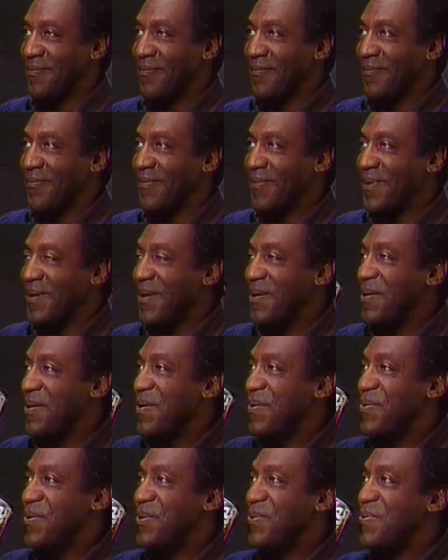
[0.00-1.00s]

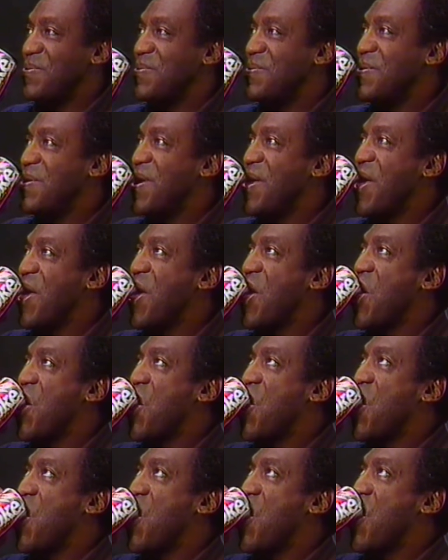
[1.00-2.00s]

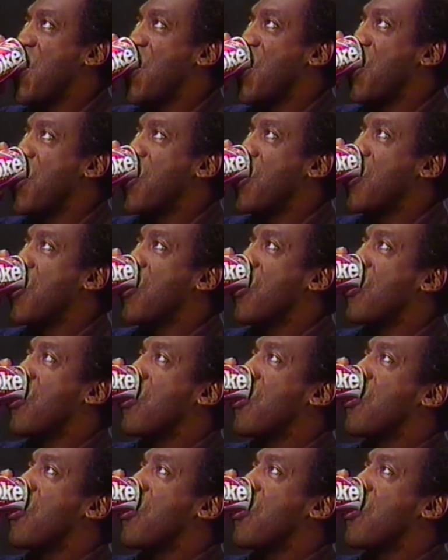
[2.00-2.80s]
(silence)